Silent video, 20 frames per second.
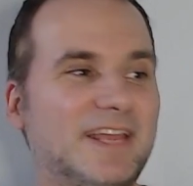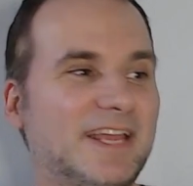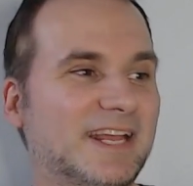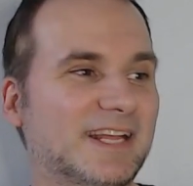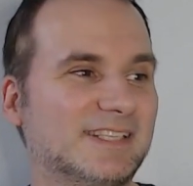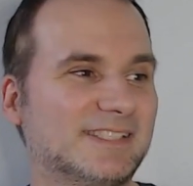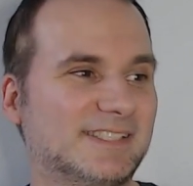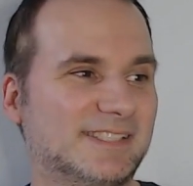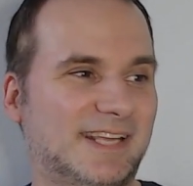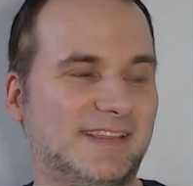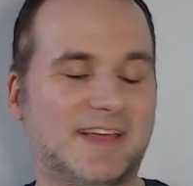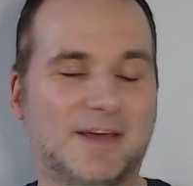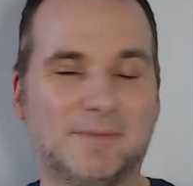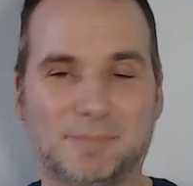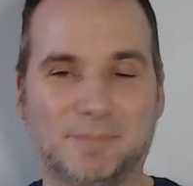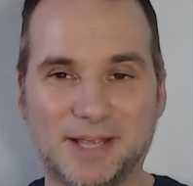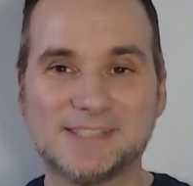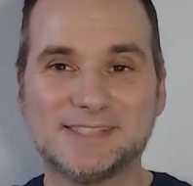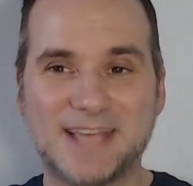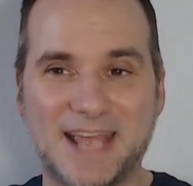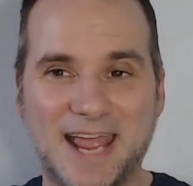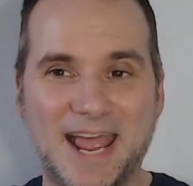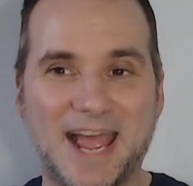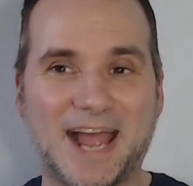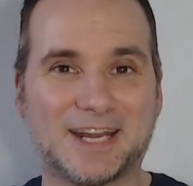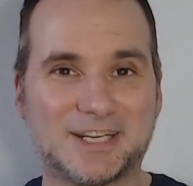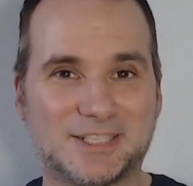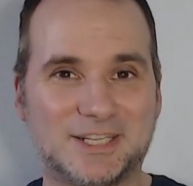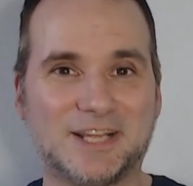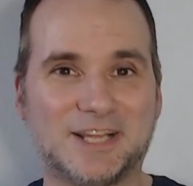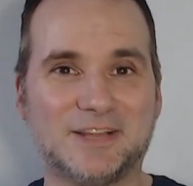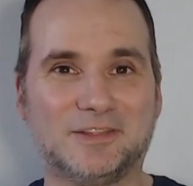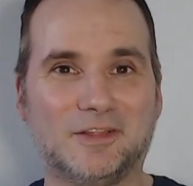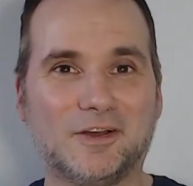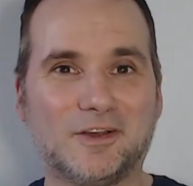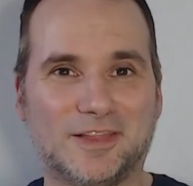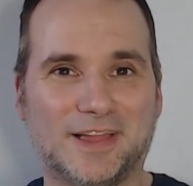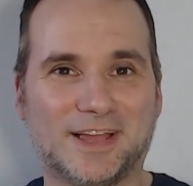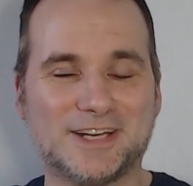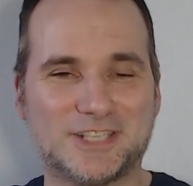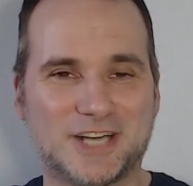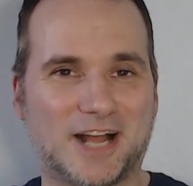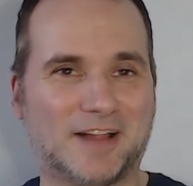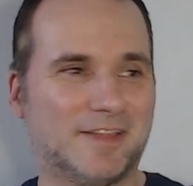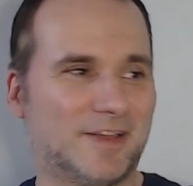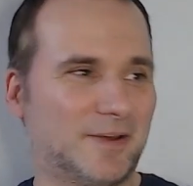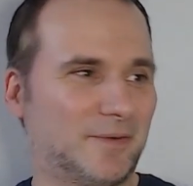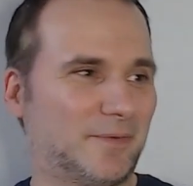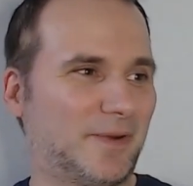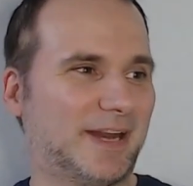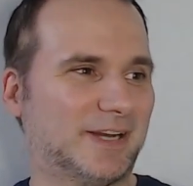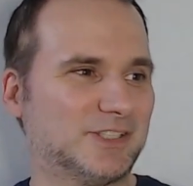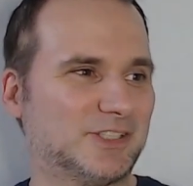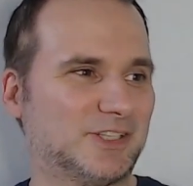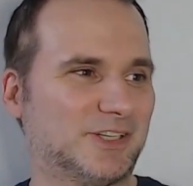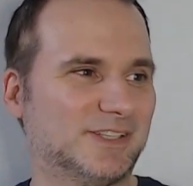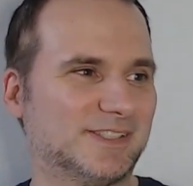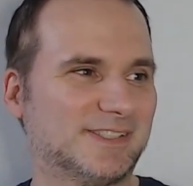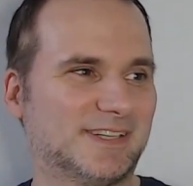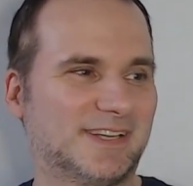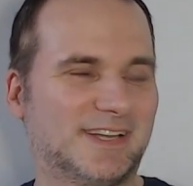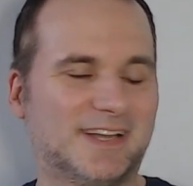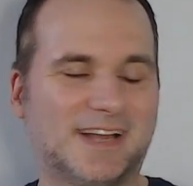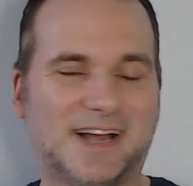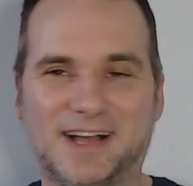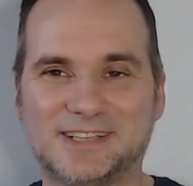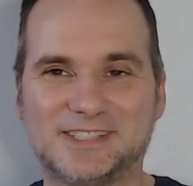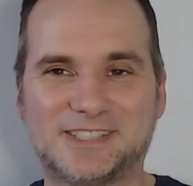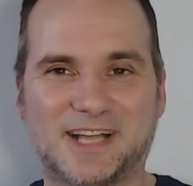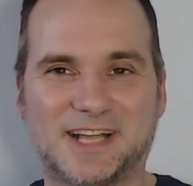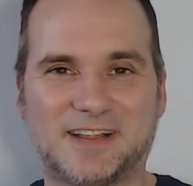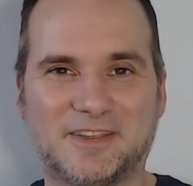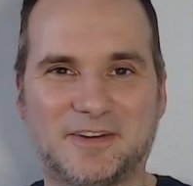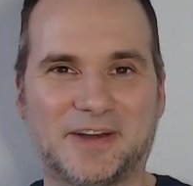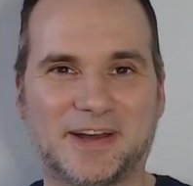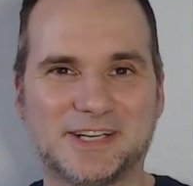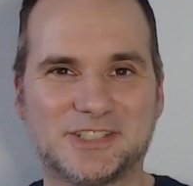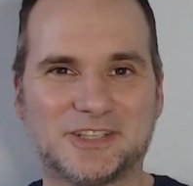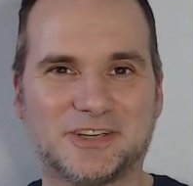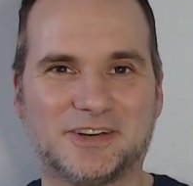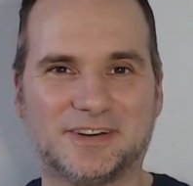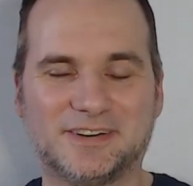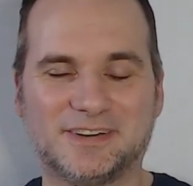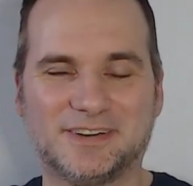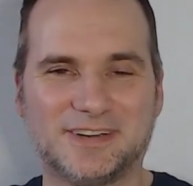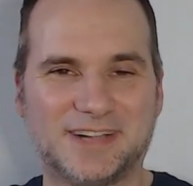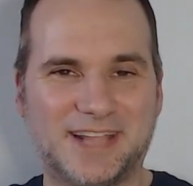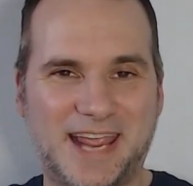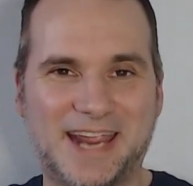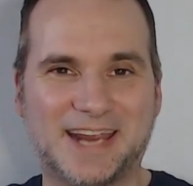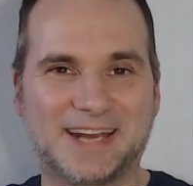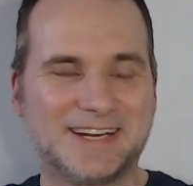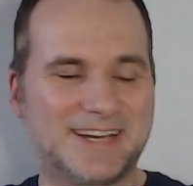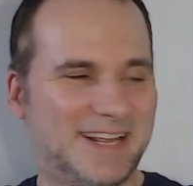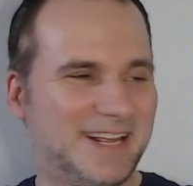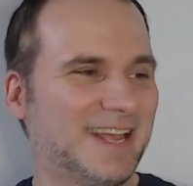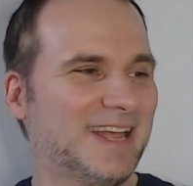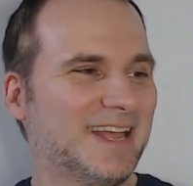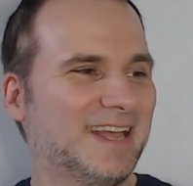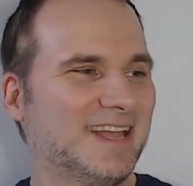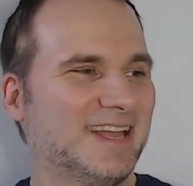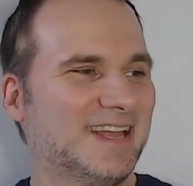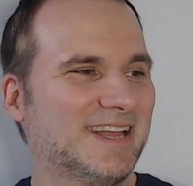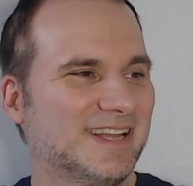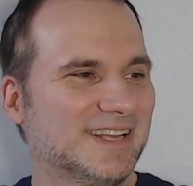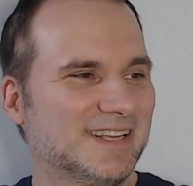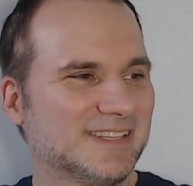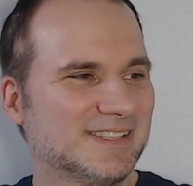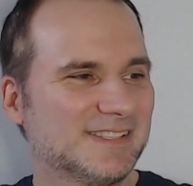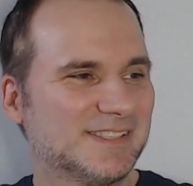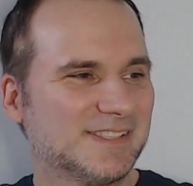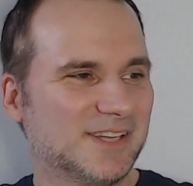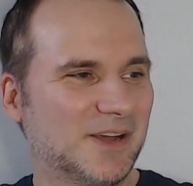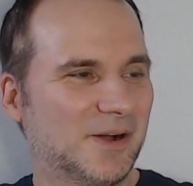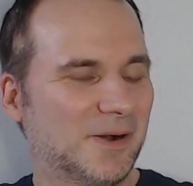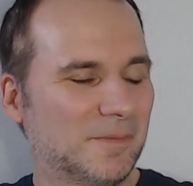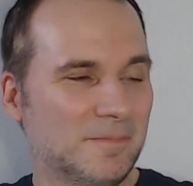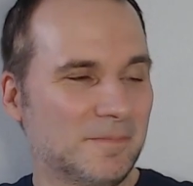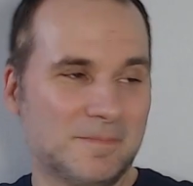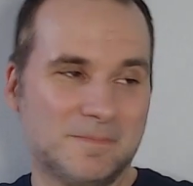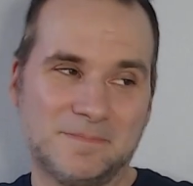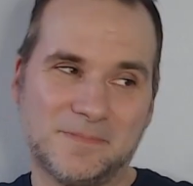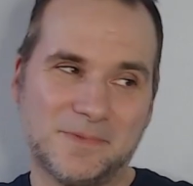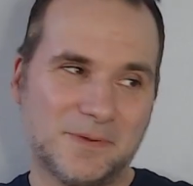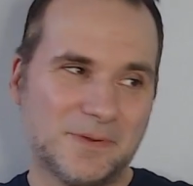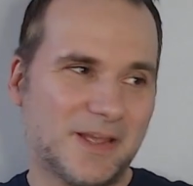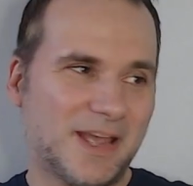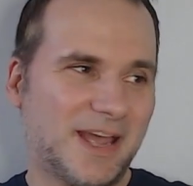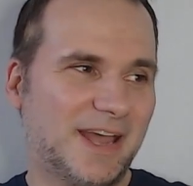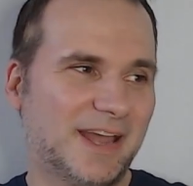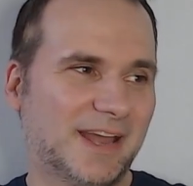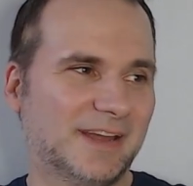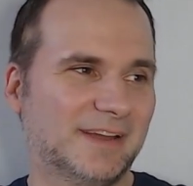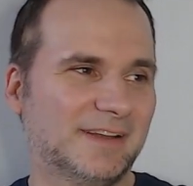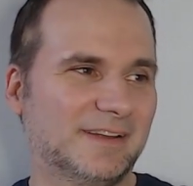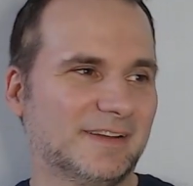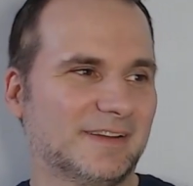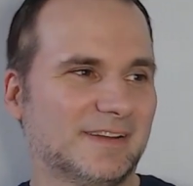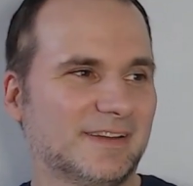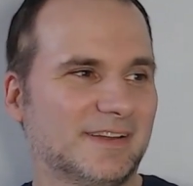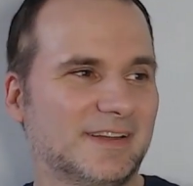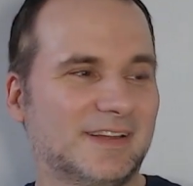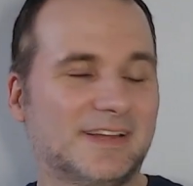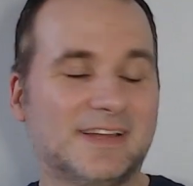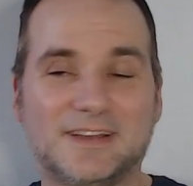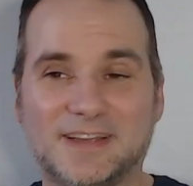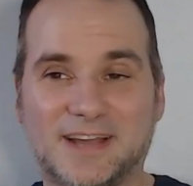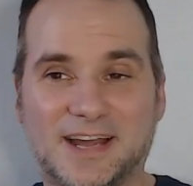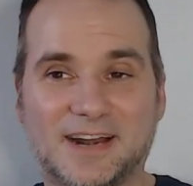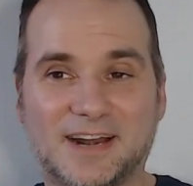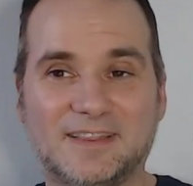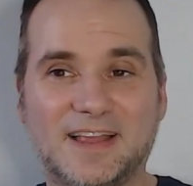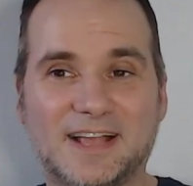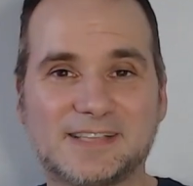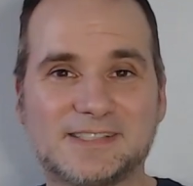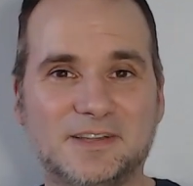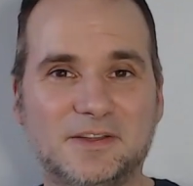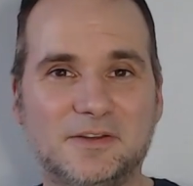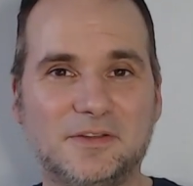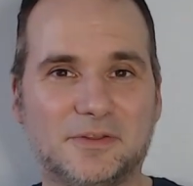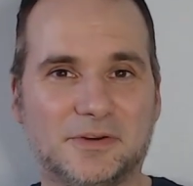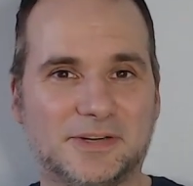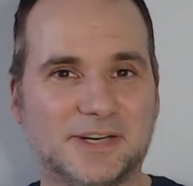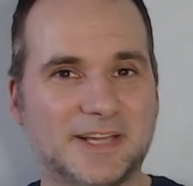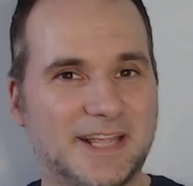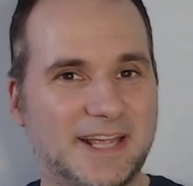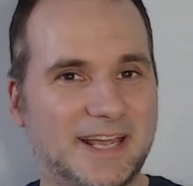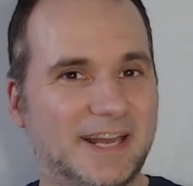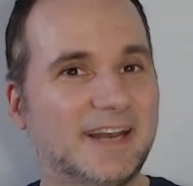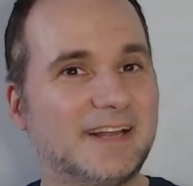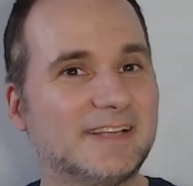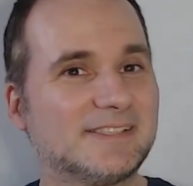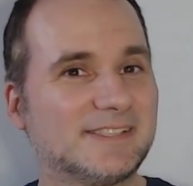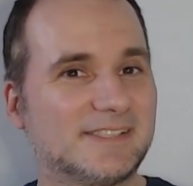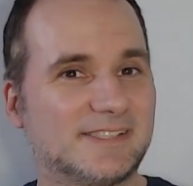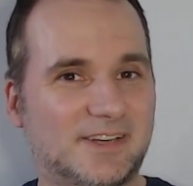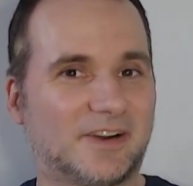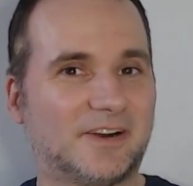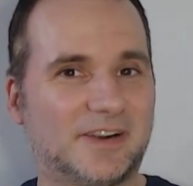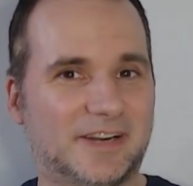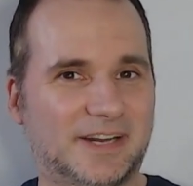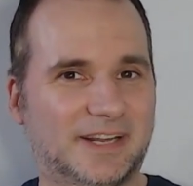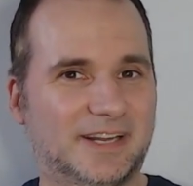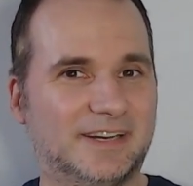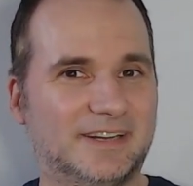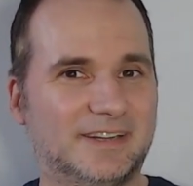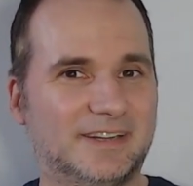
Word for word: can see that because they actually look like Jolly Ranchers, uh, Jolly Rancher candy. So, okay. Got a Lex Luthor to get us started.